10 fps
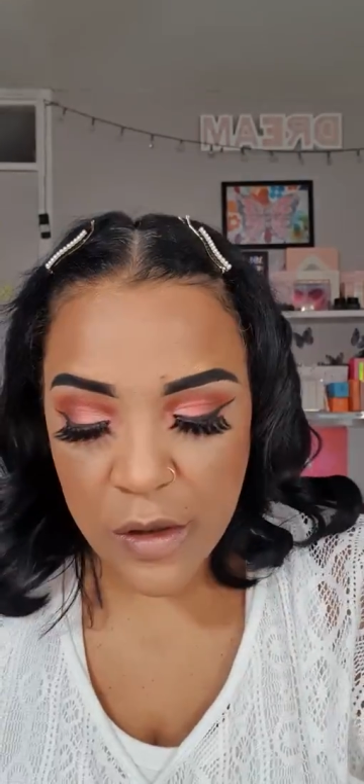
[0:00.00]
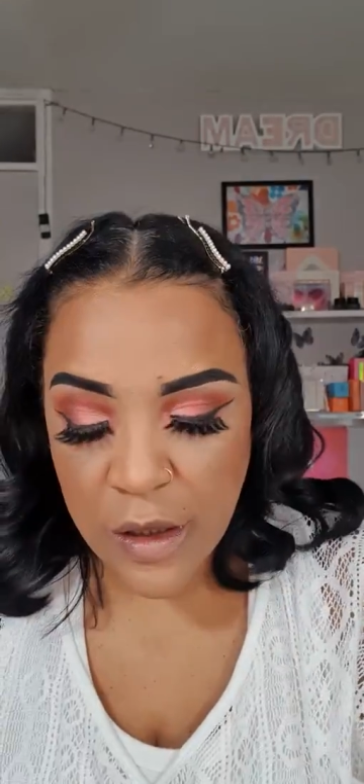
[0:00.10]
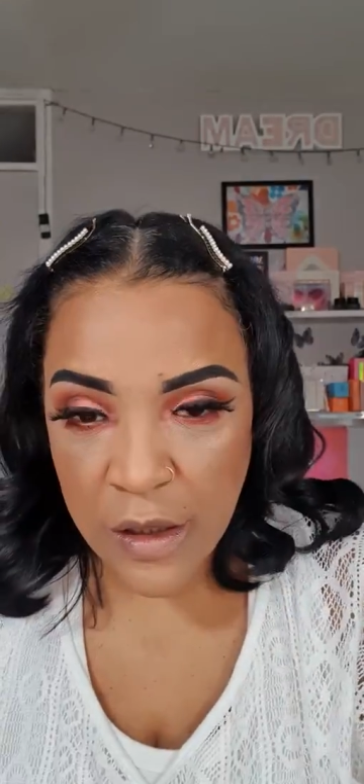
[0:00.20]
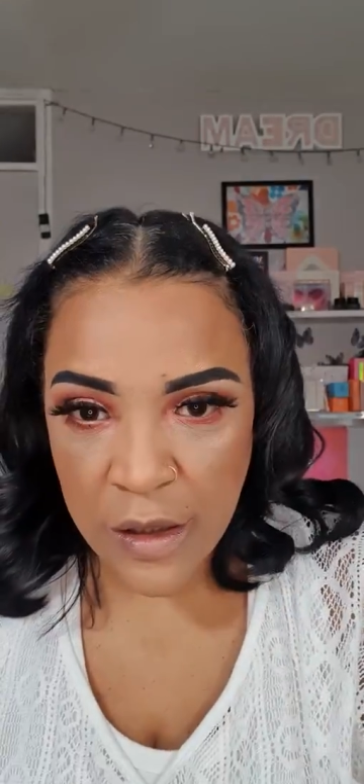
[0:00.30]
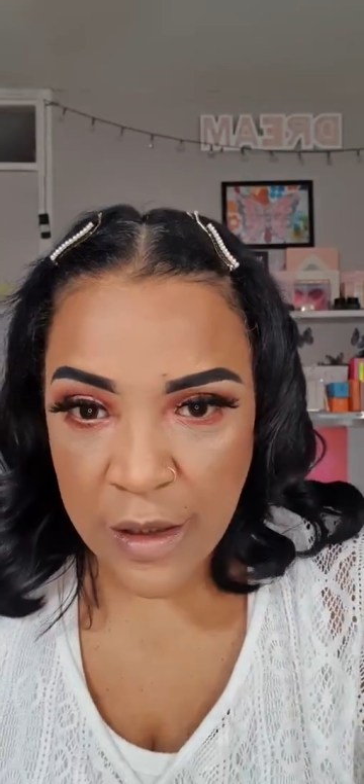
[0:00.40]

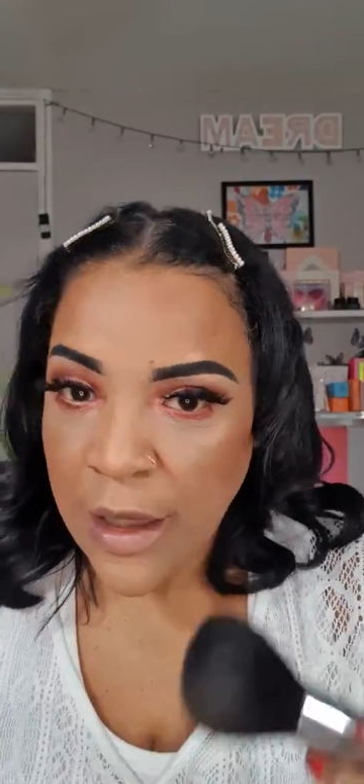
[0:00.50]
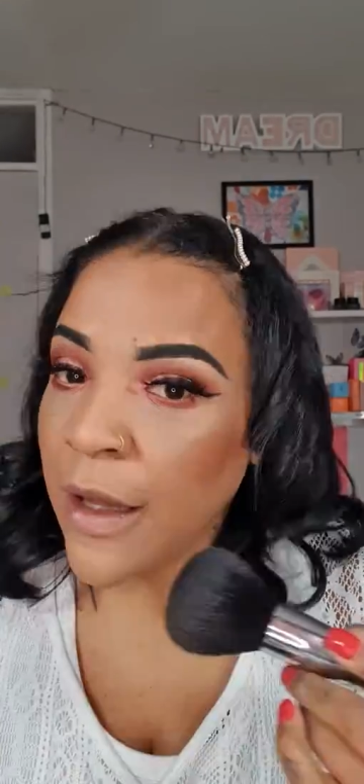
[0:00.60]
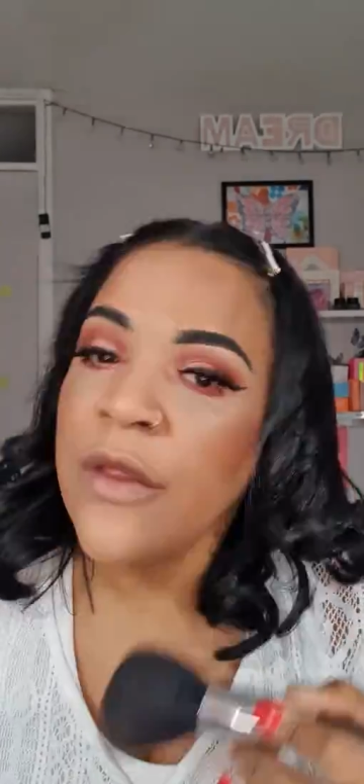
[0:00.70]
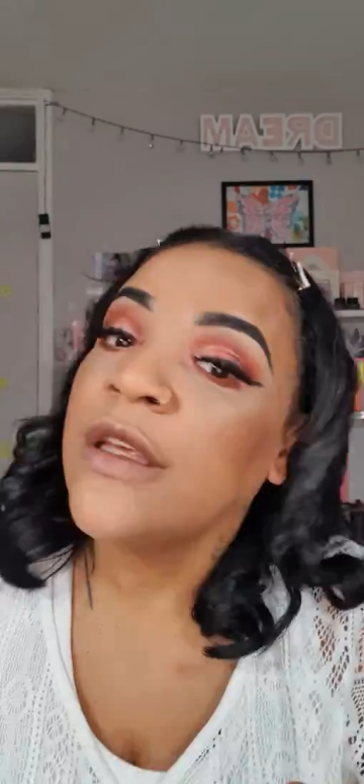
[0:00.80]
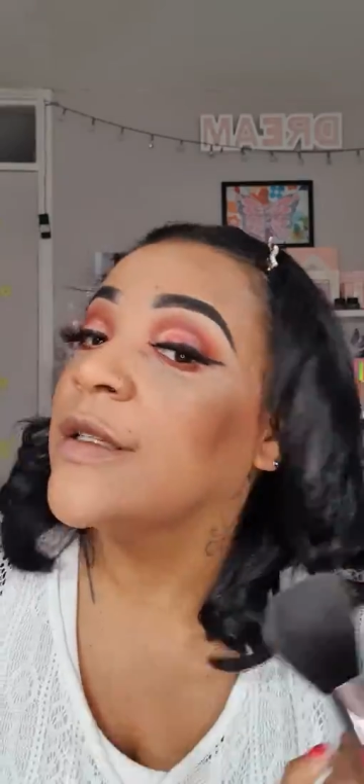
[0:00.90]
And
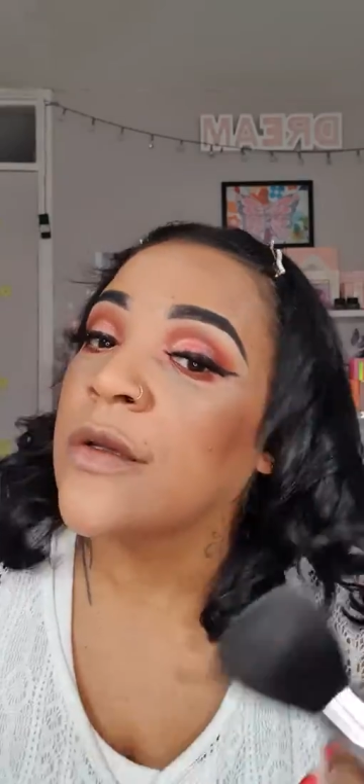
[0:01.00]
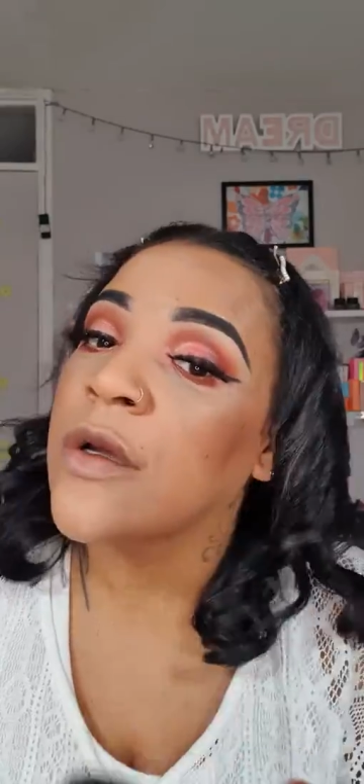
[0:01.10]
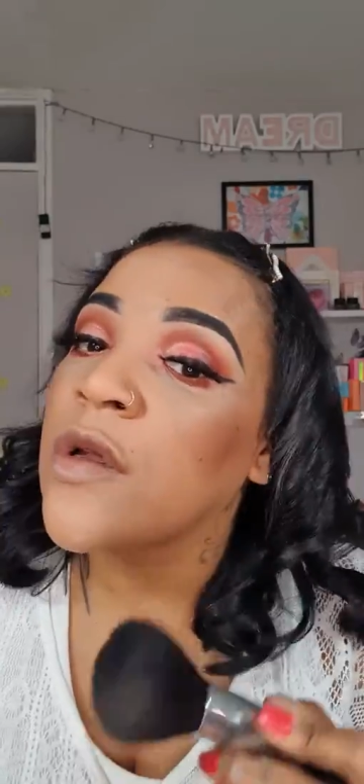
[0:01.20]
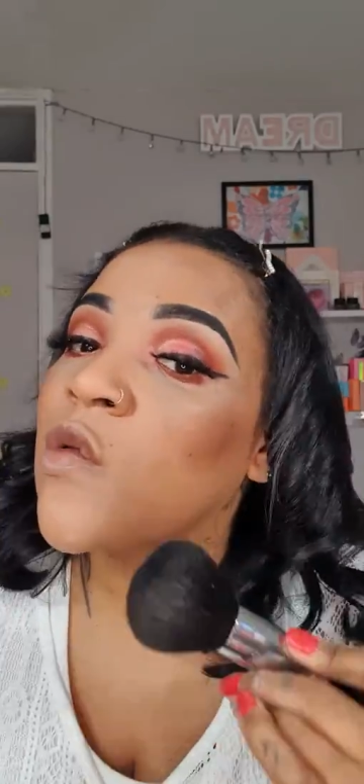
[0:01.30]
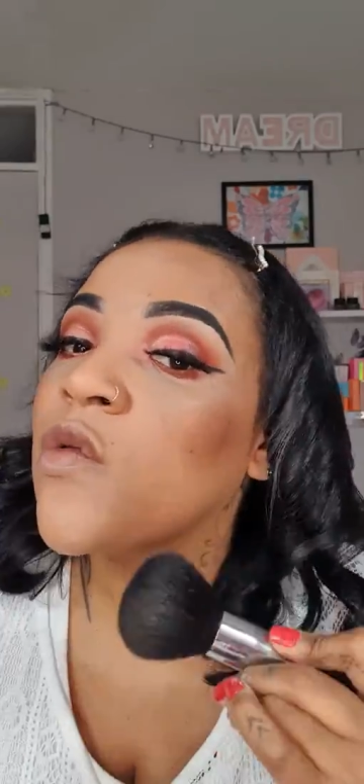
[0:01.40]
again this
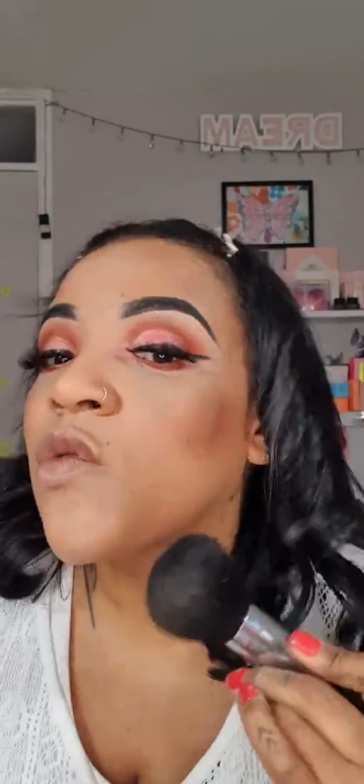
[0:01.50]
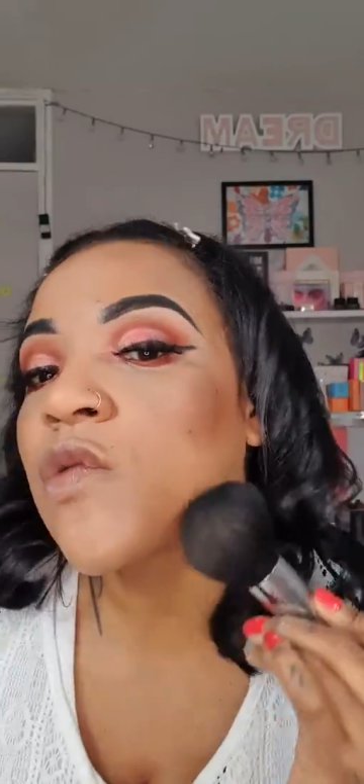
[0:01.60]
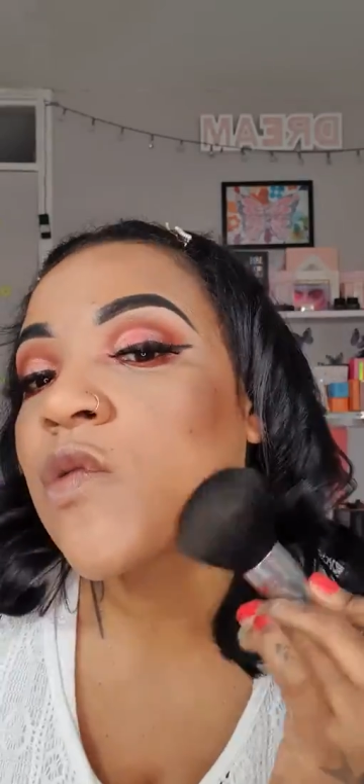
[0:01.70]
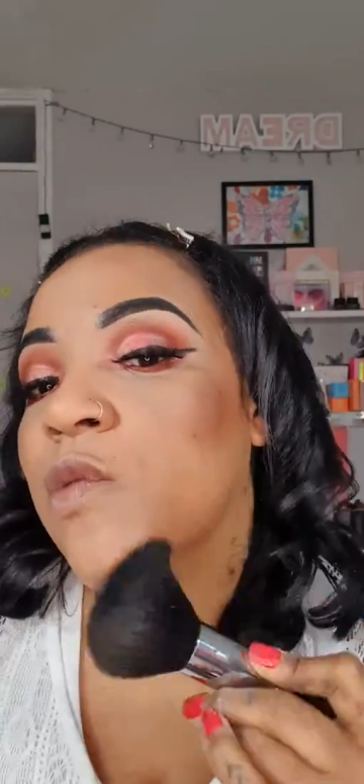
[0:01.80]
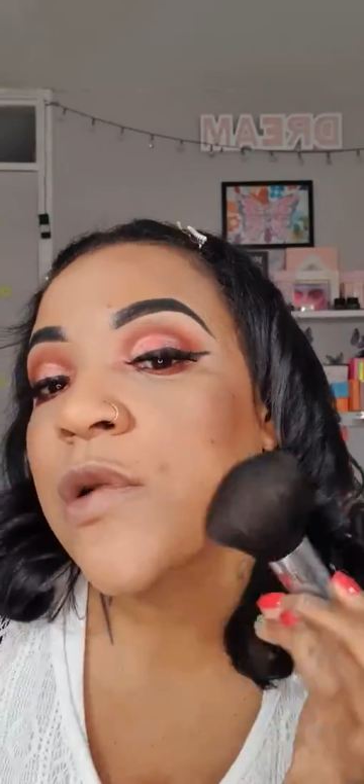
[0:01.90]
side.
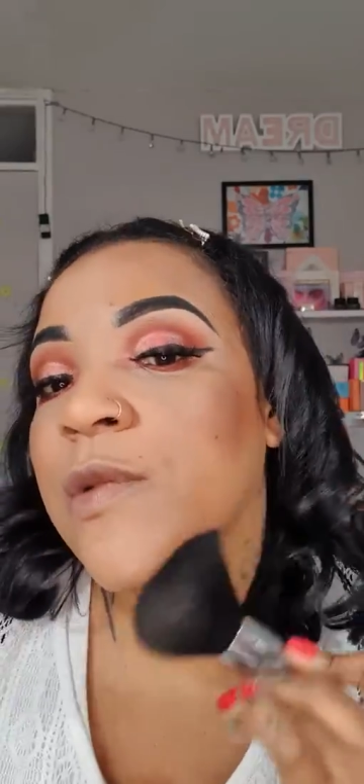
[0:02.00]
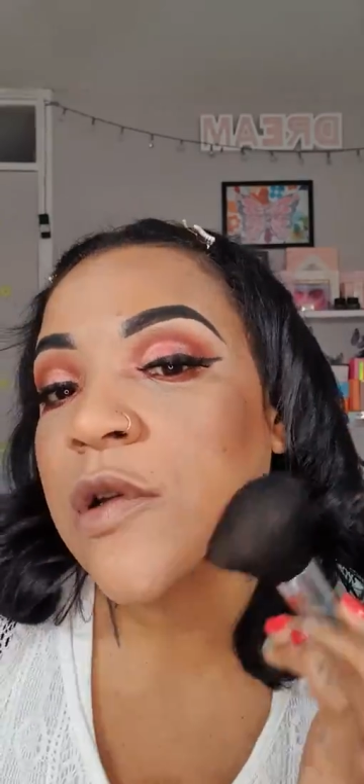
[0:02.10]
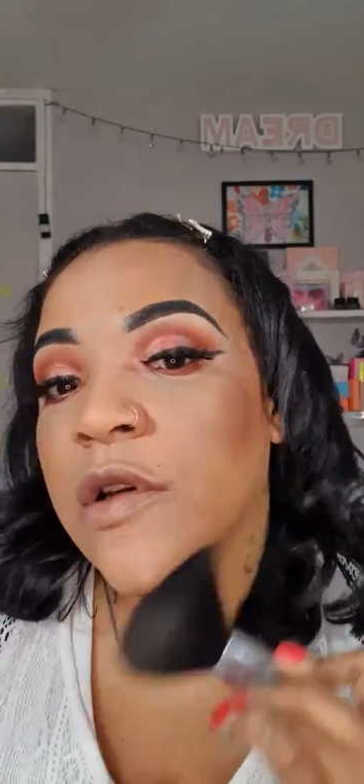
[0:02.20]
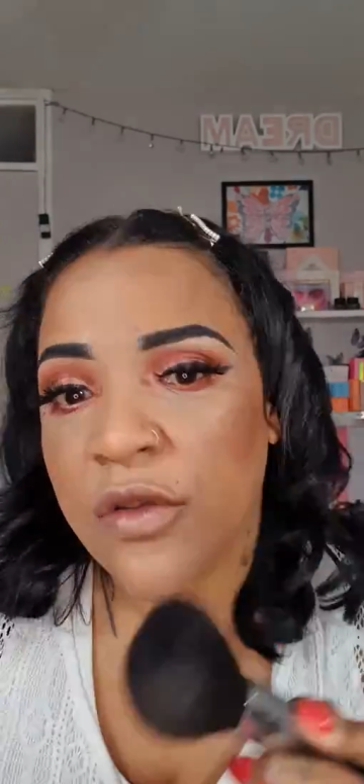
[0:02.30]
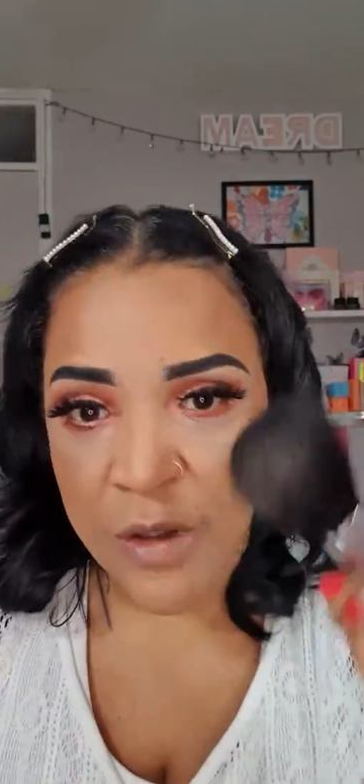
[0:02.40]
Probably
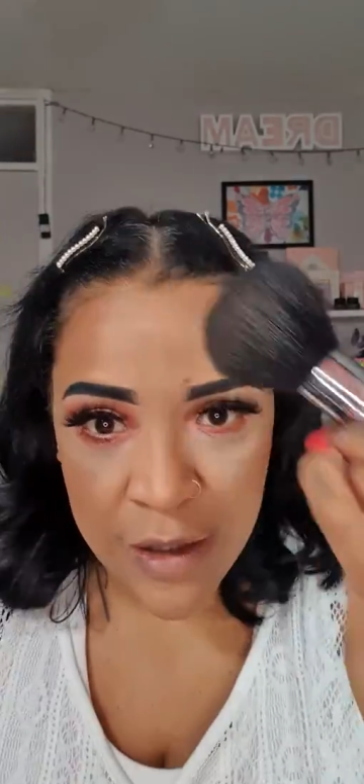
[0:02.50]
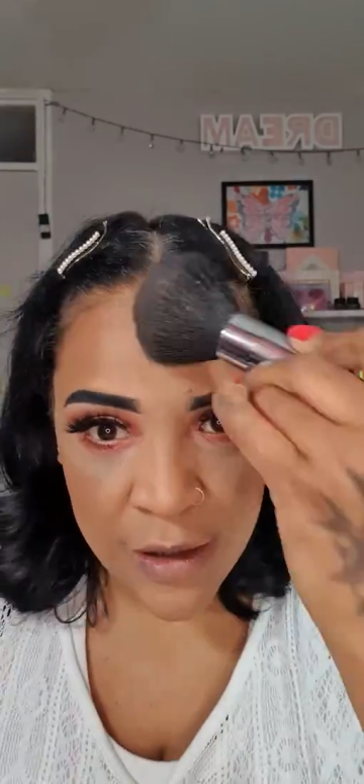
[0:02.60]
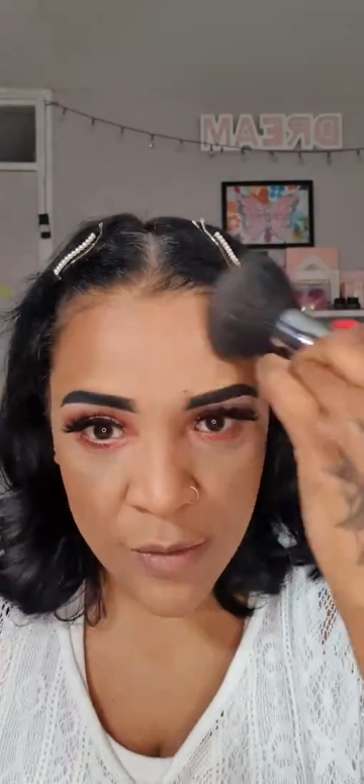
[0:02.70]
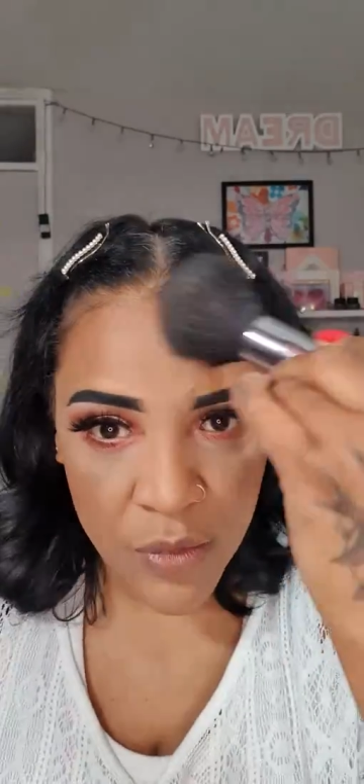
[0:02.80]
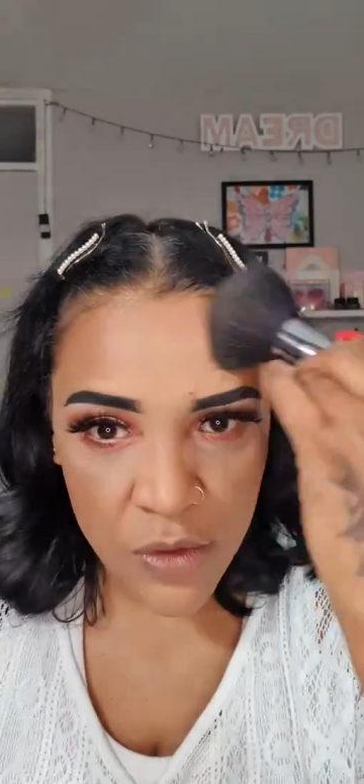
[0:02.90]
not there,
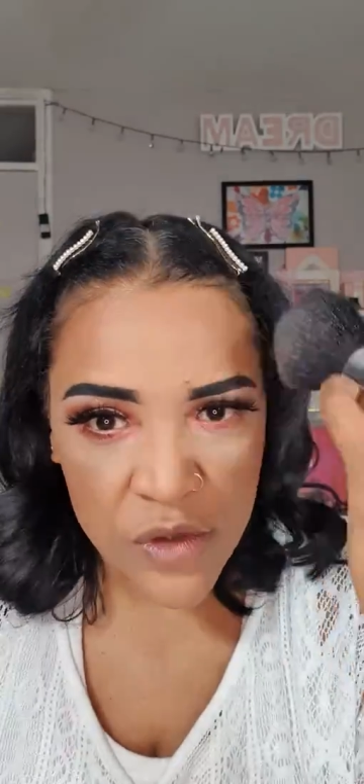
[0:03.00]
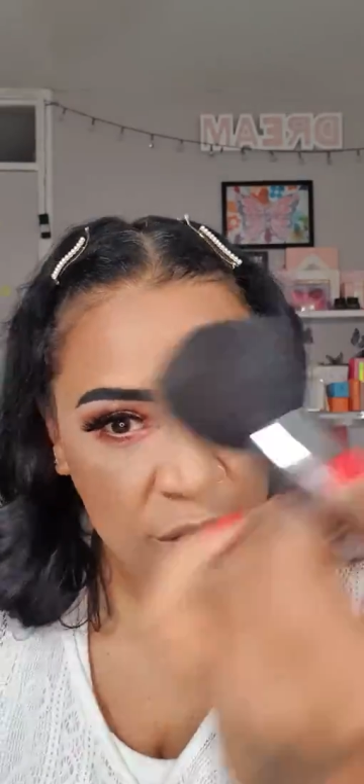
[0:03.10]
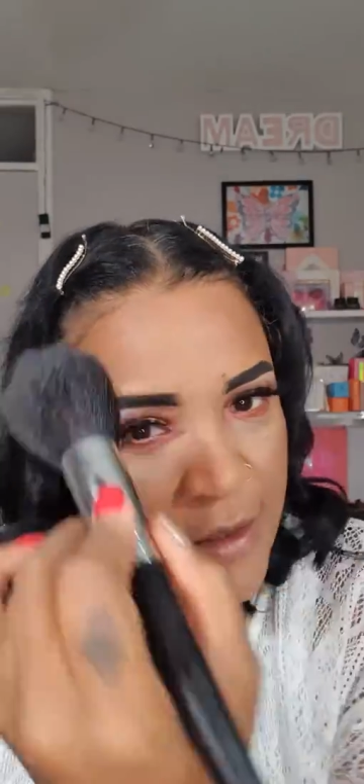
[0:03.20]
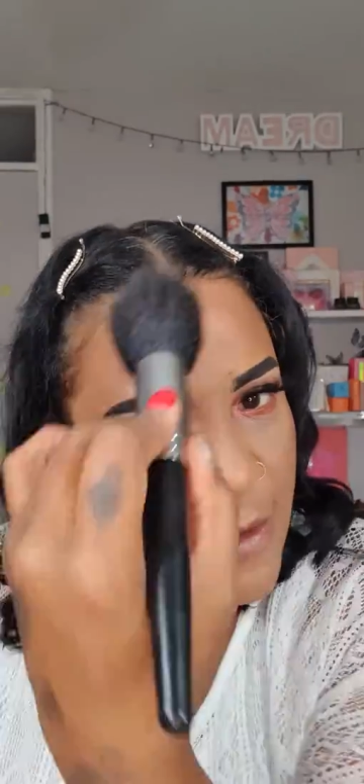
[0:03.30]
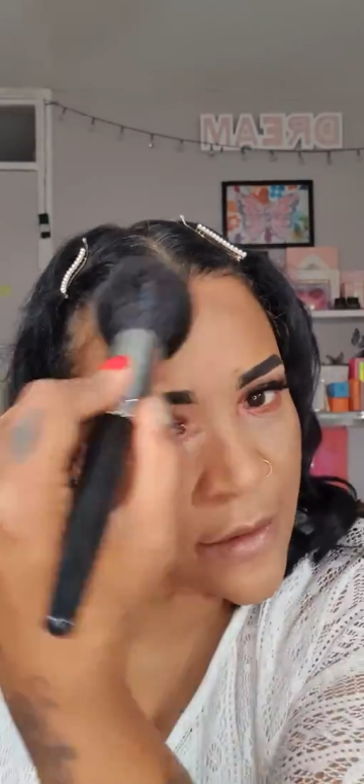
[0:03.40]
but just
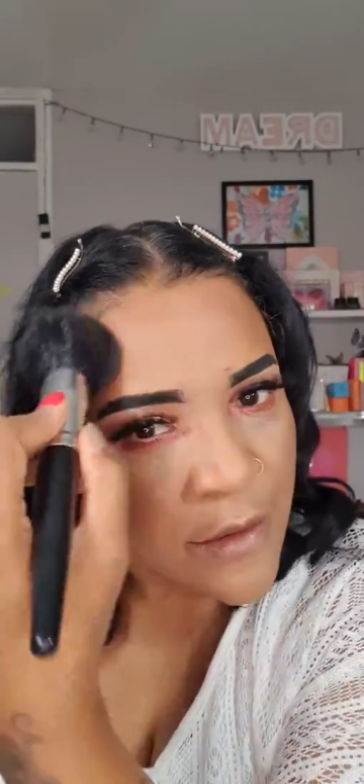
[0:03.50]
here.